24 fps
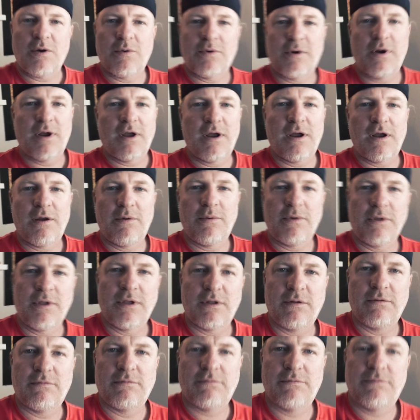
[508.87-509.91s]
where I
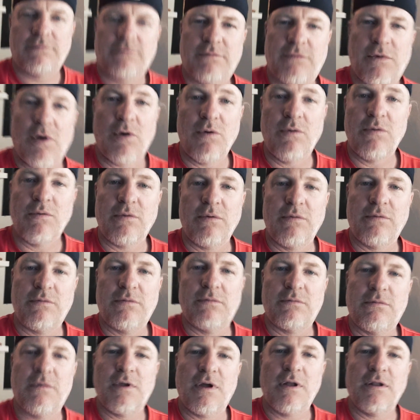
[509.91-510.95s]
really don't
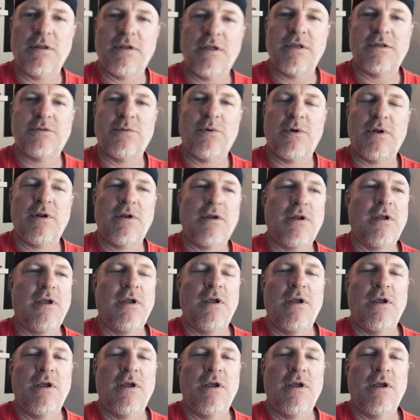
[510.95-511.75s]
on this one.